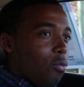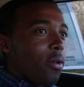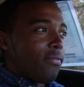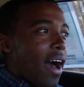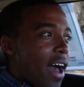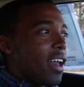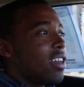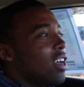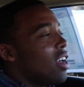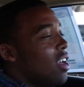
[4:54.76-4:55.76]

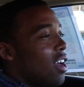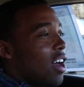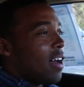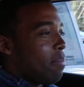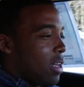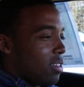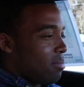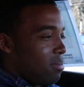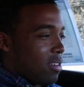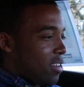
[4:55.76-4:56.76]
refined. But
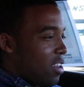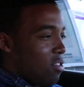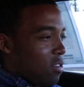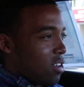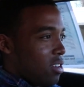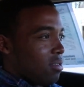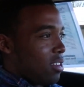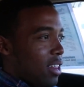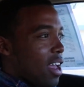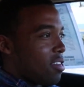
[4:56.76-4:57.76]
still a
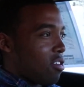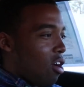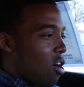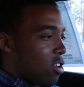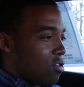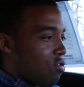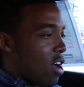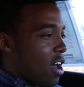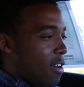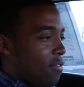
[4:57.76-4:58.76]
nice car to
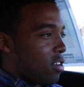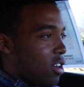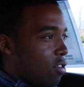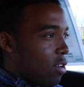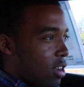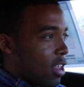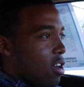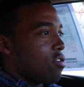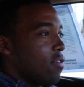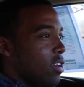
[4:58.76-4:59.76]
drive. You're gonna go ahead and
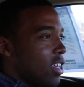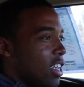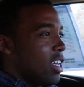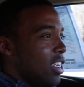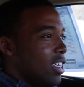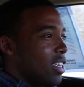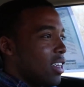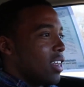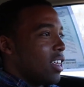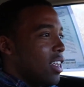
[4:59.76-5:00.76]
downshift again,
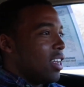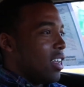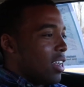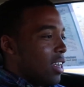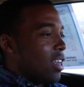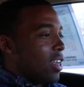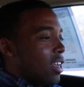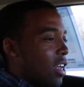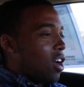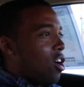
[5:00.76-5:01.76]

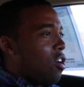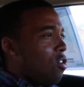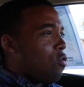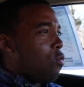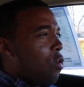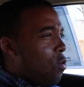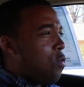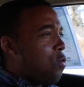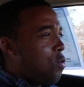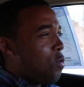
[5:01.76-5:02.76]
and oh, woo,
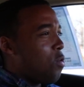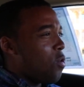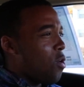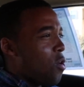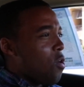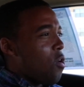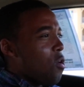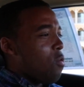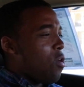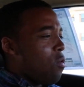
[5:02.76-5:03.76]

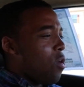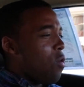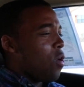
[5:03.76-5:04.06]
woo, woo,